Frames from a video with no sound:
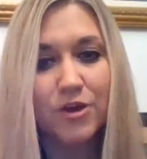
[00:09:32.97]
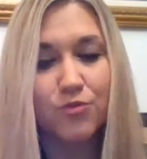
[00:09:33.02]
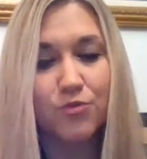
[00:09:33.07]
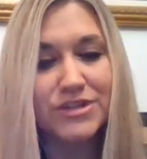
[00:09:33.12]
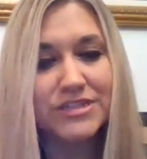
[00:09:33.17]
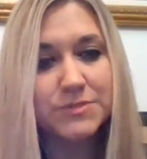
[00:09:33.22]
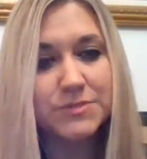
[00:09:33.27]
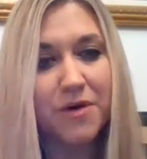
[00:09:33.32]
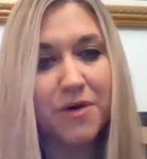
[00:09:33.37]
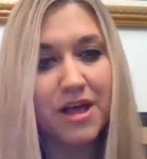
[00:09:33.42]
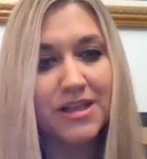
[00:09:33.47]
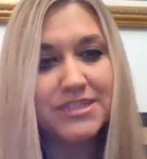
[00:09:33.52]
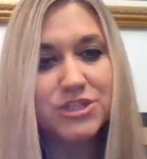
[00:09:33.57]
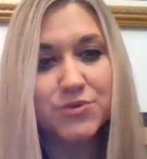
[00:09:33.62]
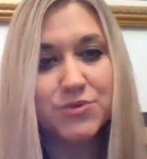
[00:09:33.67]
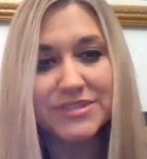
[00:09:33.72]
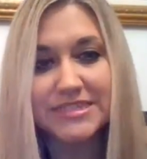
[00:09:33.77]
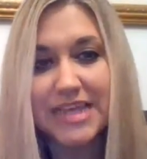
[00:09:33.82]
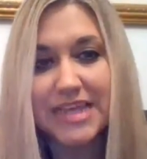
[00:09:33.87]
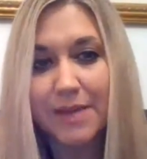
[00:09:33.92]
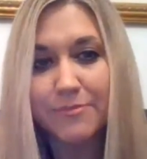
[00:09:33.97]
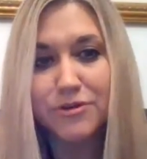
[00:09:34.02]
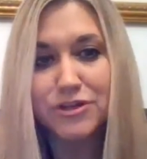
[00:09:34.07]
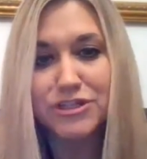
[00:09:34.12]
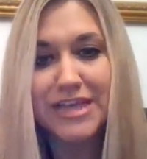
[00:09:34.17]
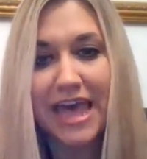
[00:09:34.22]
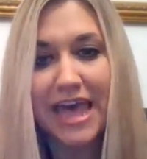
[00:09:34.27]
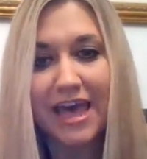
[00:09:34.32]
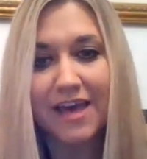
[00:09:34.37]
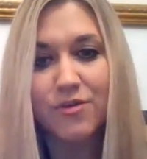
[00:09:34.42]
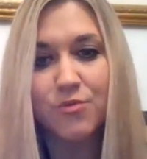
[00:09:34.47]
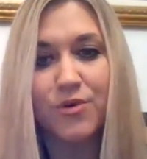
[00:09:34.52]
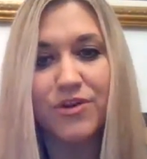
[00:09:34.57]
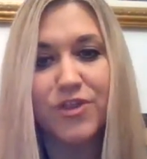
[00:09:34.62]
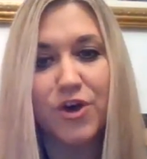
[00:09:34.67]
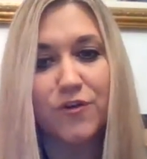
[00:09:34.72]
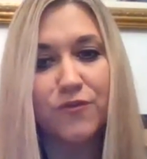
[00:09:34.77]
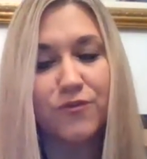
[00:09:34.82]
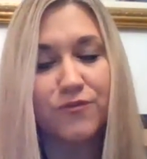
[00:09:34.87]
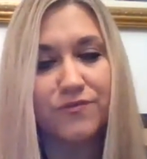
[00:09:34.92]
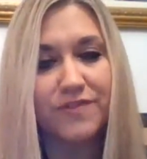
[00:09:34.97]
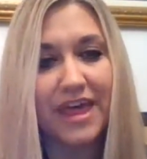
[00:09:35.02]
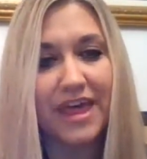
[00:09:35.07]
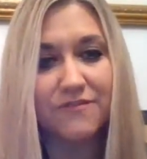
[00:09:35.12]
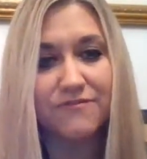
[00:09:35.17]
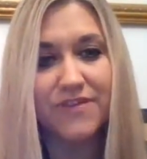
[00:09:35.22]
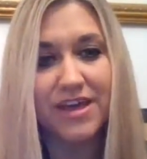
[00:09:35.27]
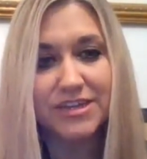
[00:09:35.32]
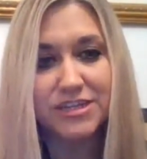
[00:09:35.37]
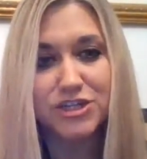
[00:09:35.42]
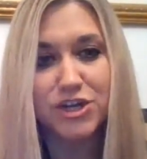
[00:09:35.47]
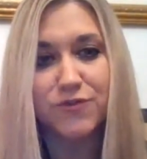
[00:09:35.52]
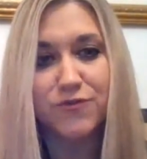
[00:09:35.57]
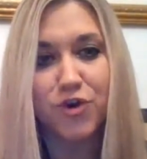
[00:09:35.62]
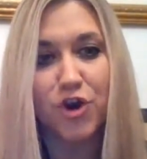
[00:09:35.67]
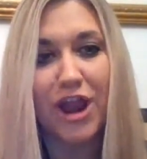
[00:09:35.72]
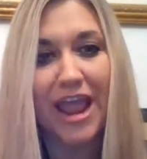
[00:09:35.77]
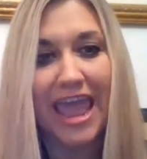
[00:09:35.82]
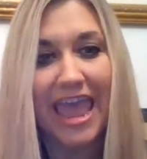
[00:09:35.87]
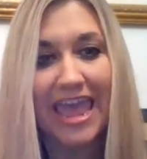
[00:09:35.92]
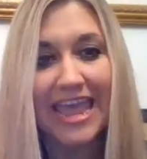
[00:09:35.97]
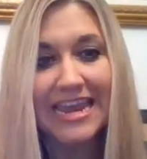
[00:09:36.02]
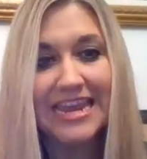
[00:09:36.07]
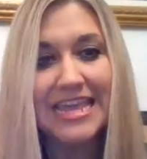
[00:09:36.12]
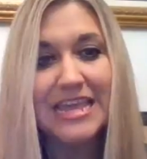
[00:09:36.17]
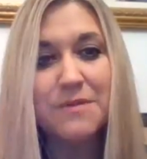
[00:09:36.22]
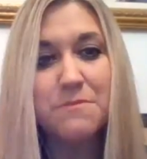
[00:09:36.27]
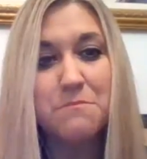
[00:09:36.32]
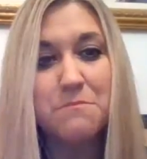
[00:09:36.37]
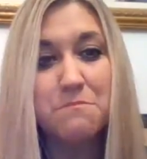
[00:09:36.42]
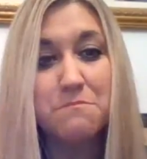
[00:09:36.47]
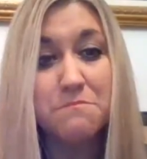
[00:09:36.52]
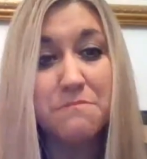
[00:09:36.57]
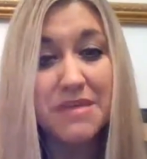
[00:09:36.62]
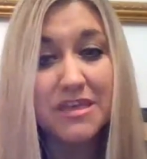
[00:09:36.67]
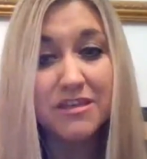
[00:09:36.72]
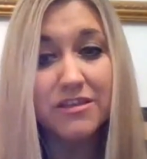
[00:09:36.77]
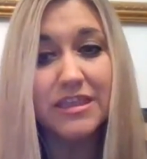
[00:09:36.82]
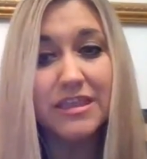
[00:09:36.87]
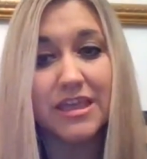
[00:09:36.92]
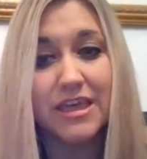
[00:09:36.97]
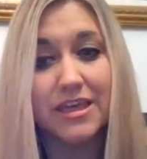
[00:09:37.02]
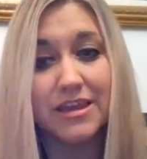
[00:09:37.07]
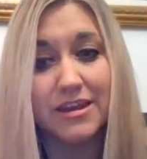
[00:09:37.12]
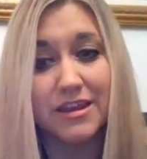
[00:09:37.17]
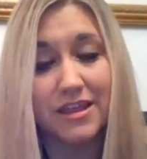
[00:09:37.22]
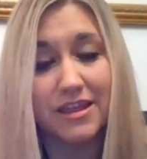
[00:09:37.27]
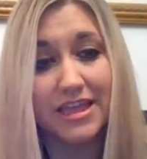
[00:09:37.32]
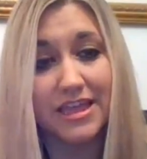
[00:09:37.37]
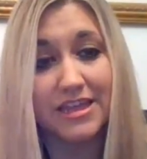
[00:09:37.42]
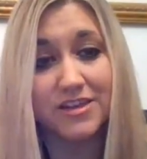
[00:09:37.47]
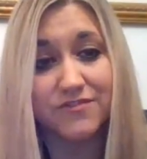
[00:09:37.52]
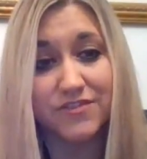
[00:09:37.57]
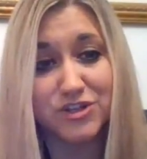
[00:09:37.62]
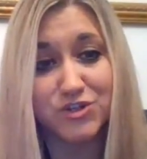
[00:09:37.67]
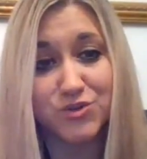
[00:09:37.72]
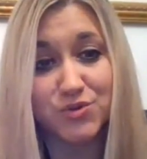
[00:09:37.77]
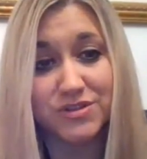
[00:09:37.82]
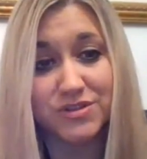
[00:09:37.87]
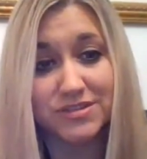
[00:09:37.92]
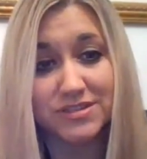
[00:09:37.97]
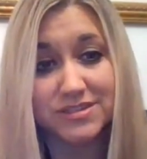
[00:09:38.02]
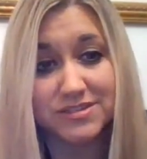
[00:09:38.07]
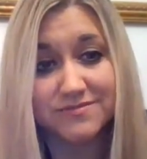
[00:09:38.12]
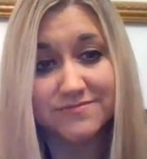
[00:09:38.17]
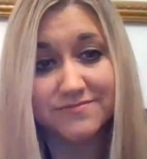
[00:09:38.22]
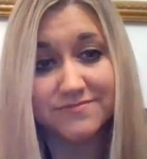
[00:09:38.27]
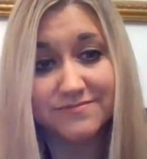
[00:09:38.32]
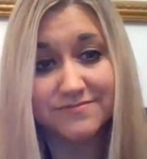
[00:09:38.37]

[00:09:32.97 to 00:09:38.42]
response to a cyber attack that affected over 80 million individuals.